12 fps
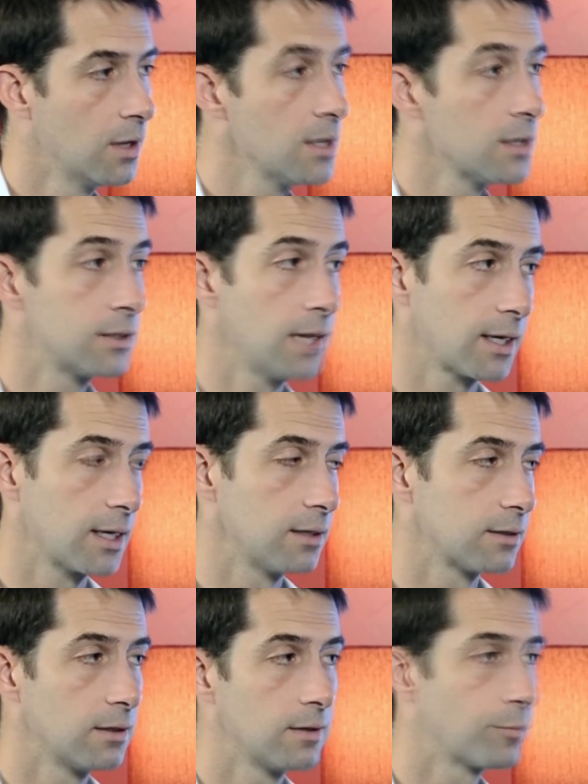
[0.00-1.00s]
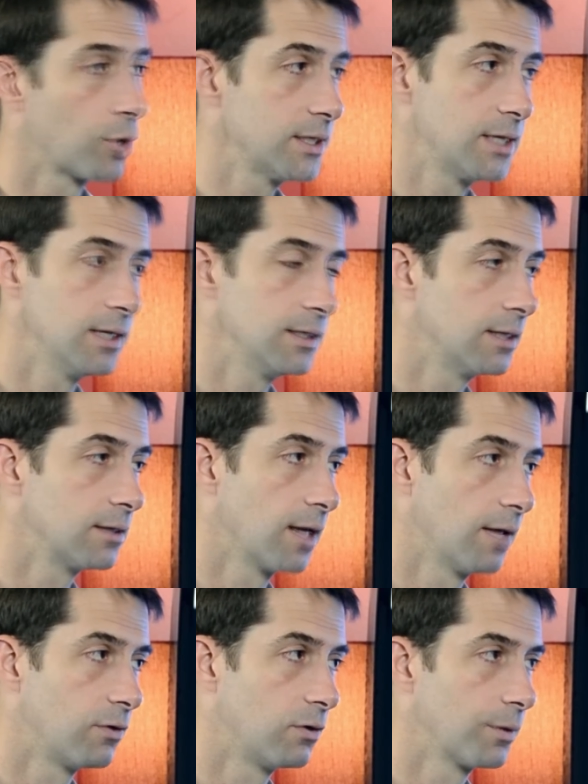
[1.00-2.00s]
Second, the President didn't
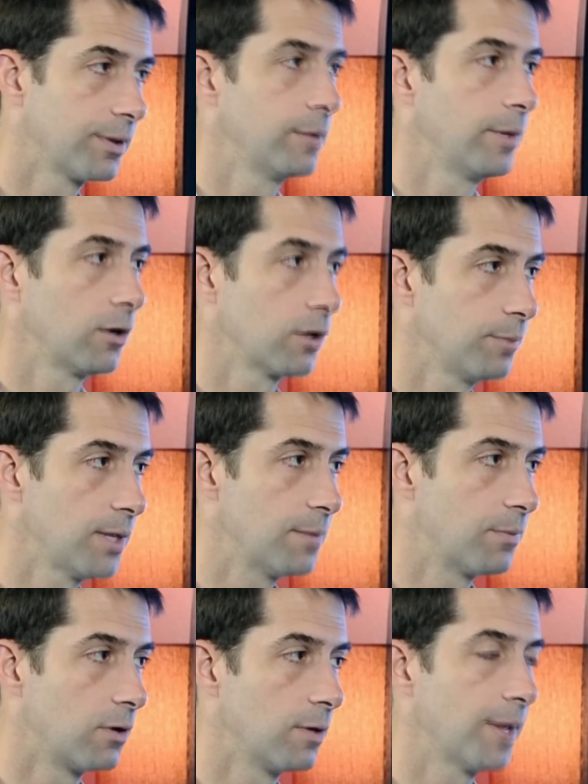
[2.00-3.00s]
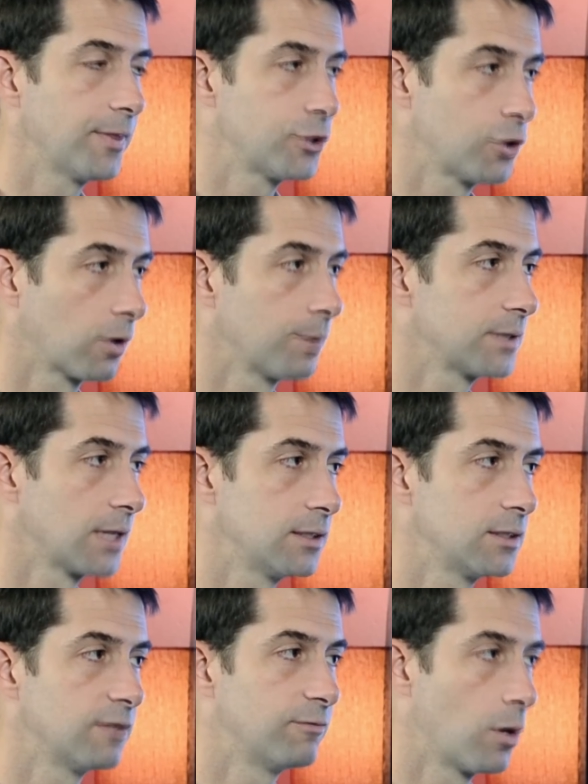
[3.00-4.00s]
level with the American people about the
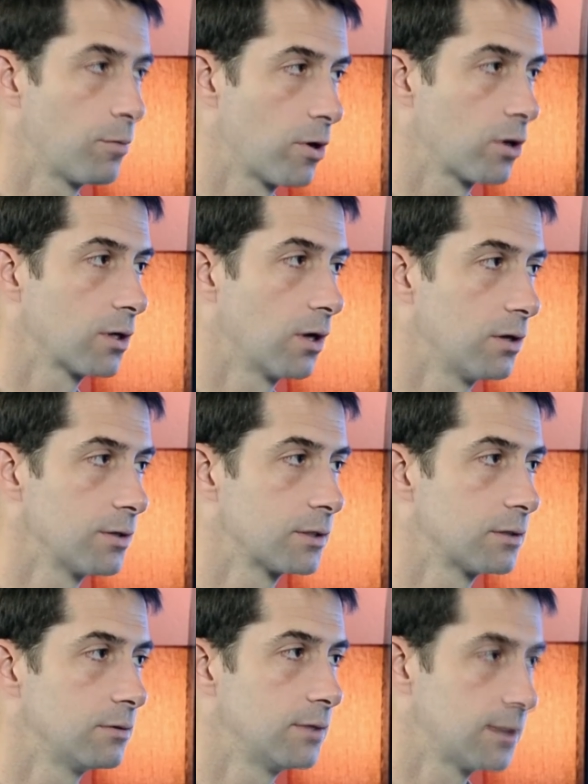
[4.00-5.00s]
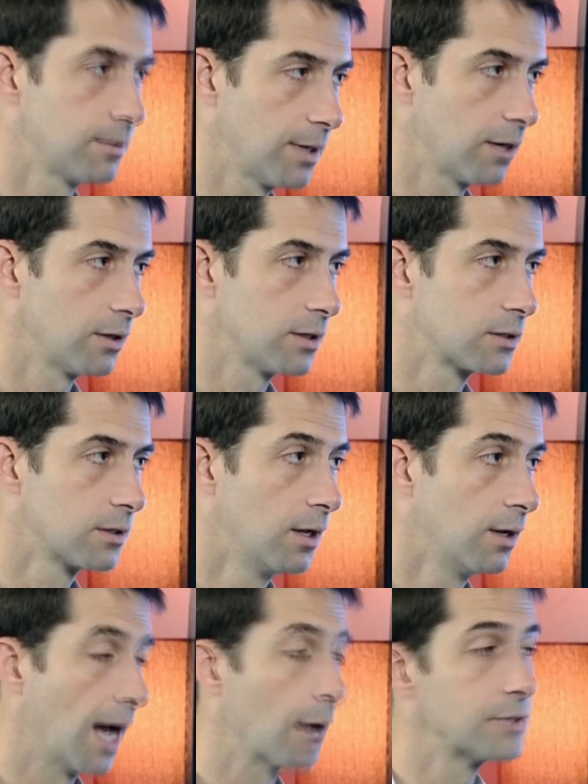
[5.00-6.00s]
circumstances of Bo Bergdahl's disappearance.
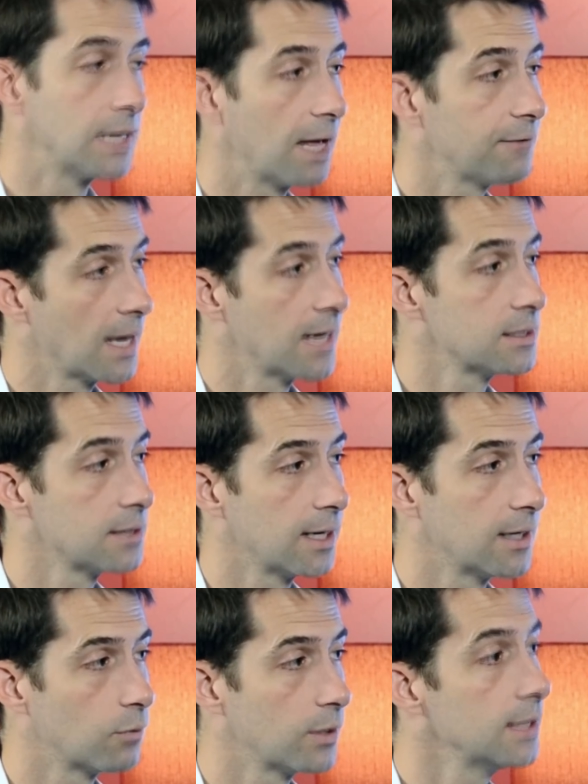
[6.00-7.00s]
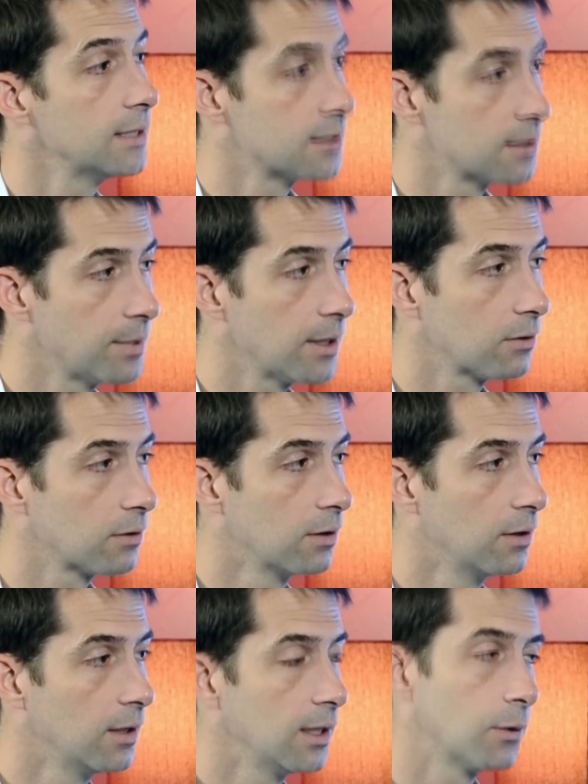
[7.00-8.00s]
I was in Afghanistan when he disappeared.
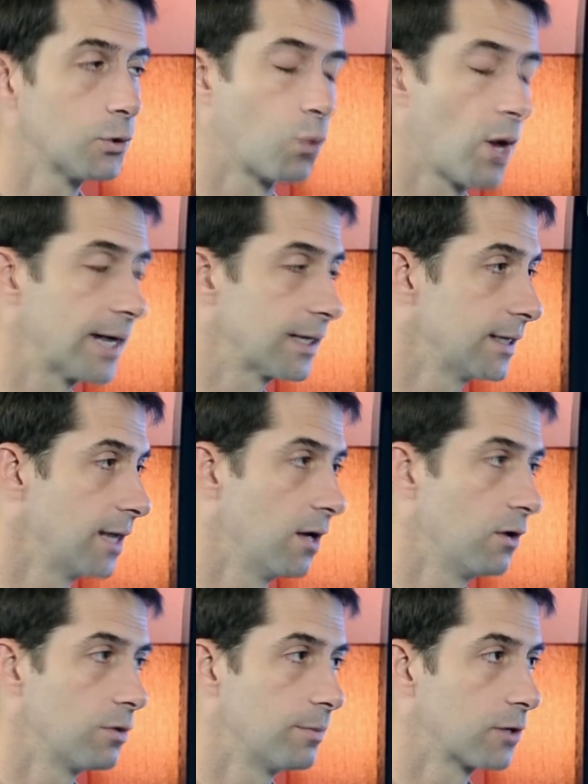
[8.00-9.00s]
It was widely known among